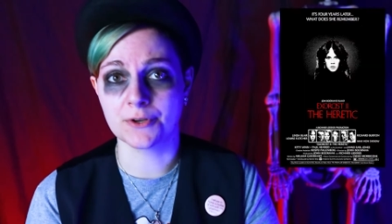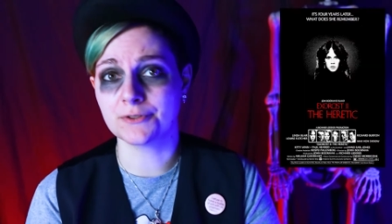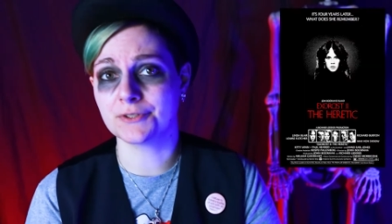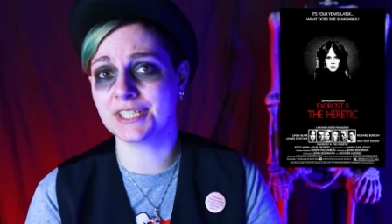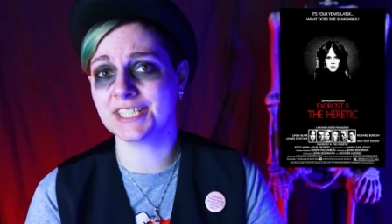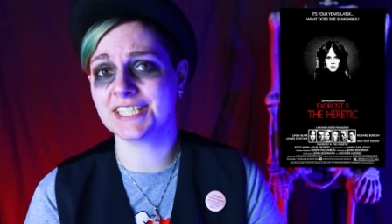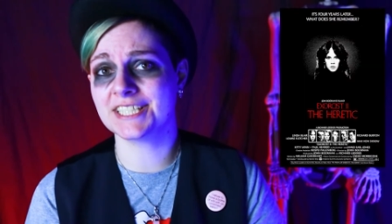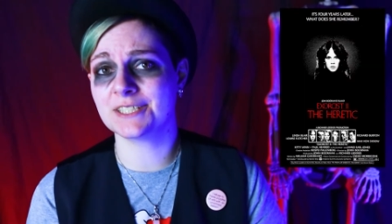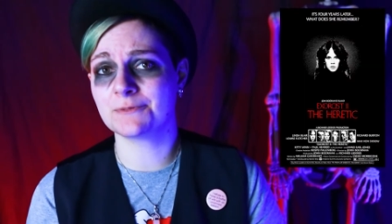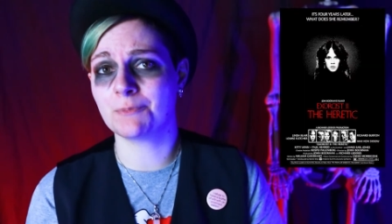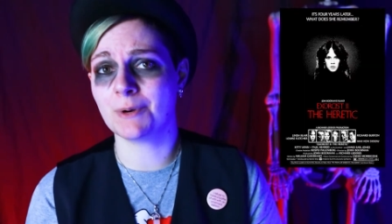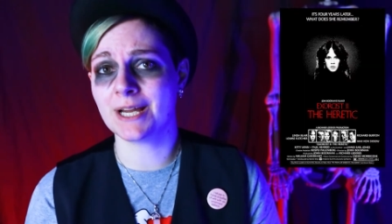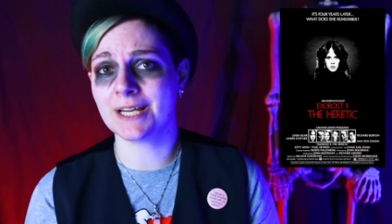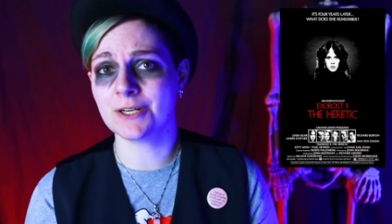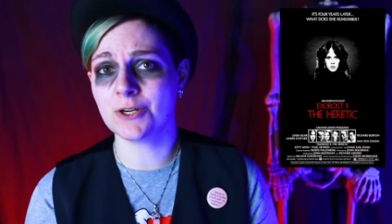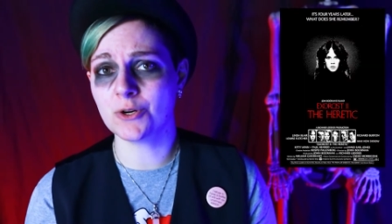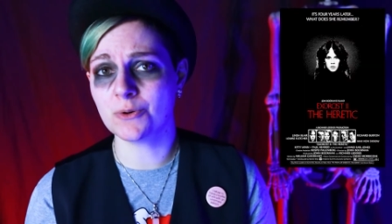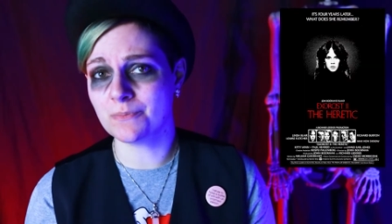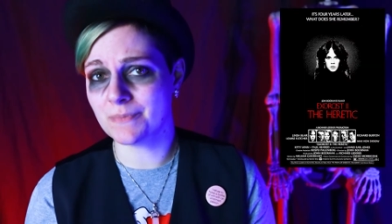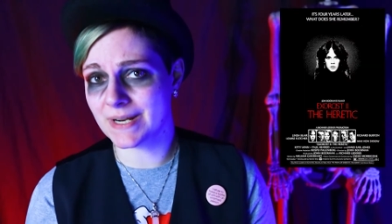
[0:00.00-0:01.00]
Though this is by
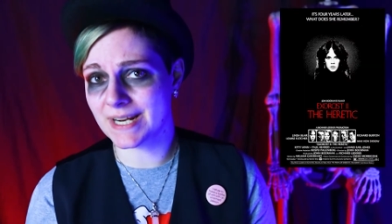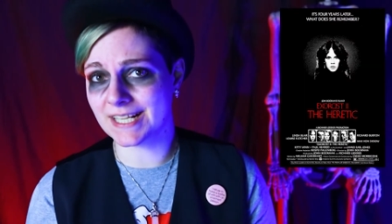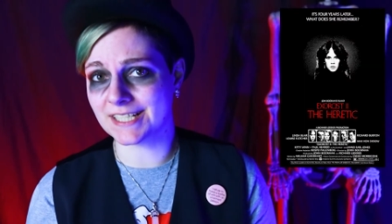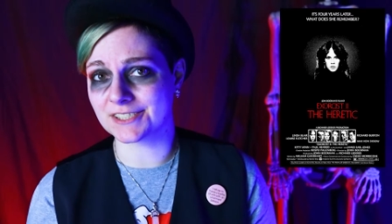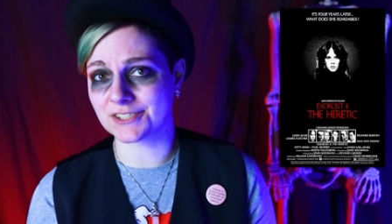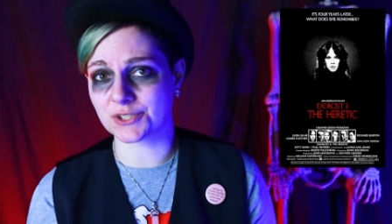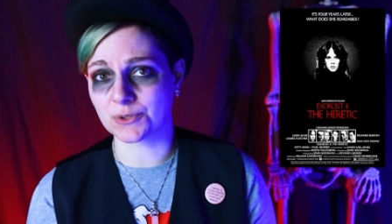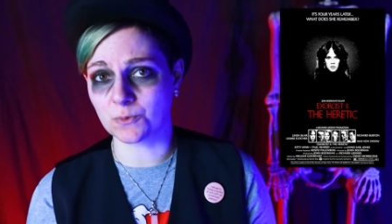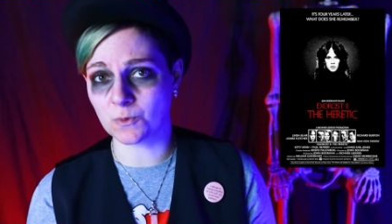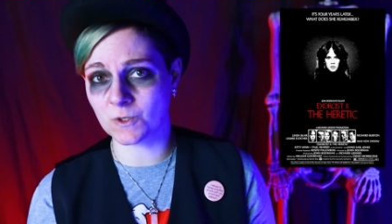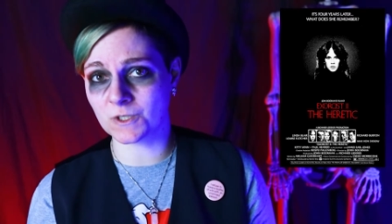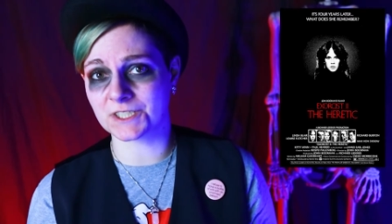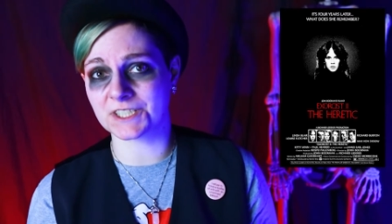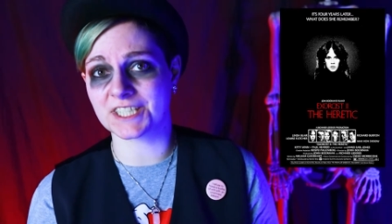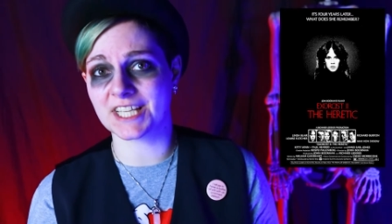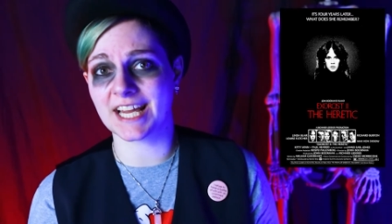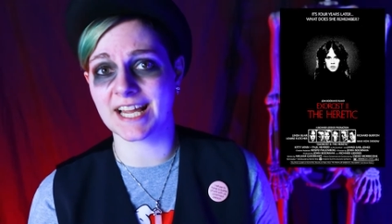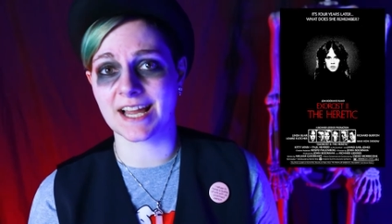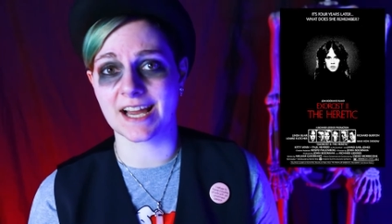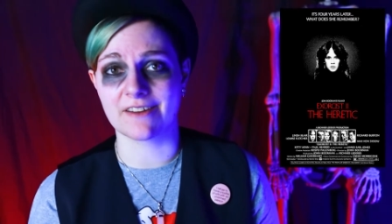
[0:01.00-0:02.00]
no means the worst
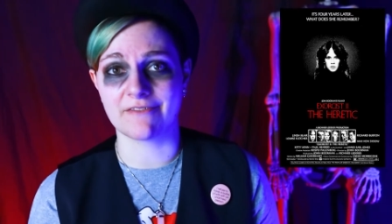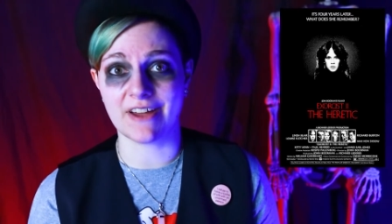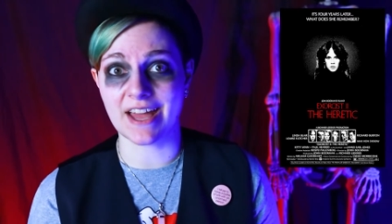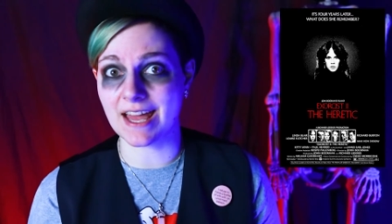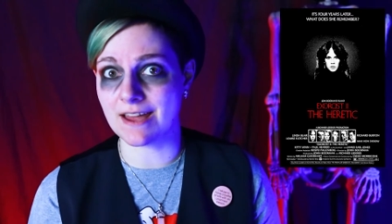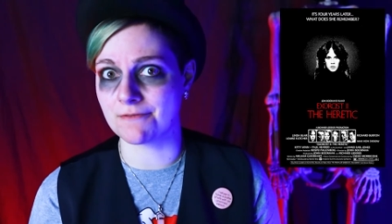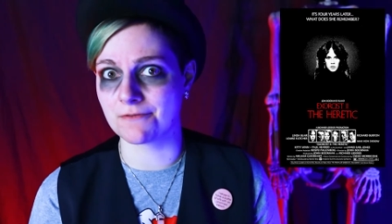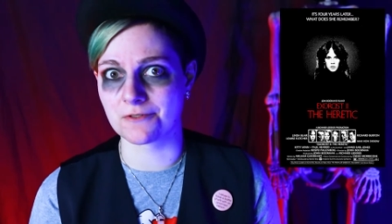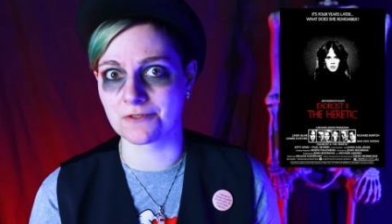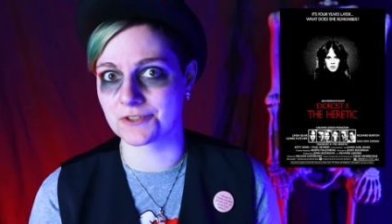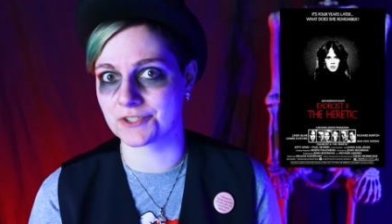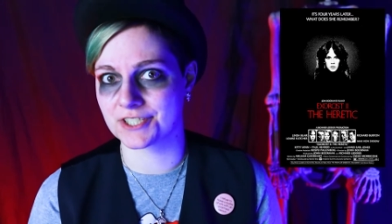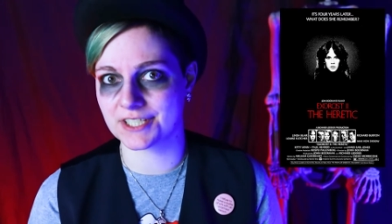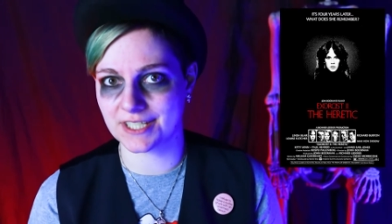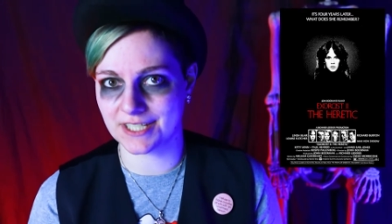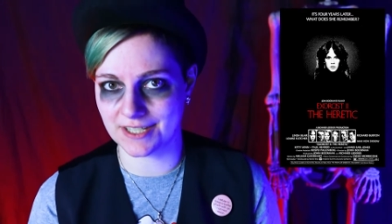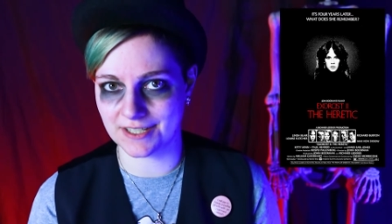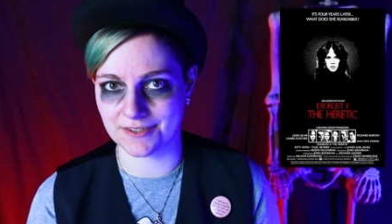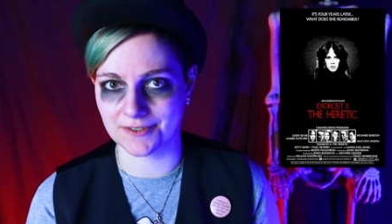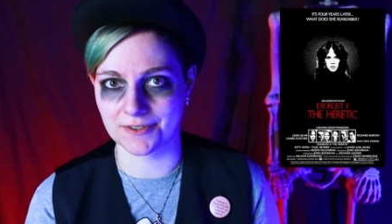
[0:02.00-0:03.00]
thing I've ever
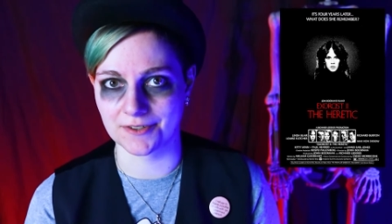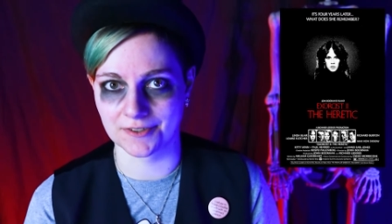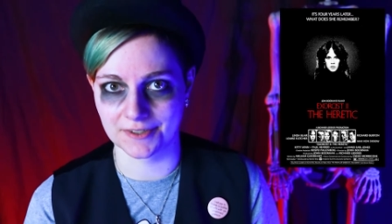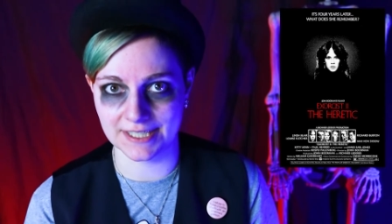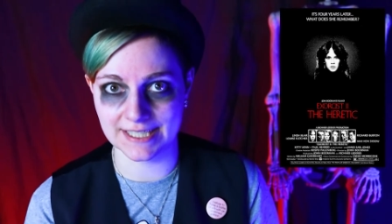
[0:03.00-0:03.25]
seen her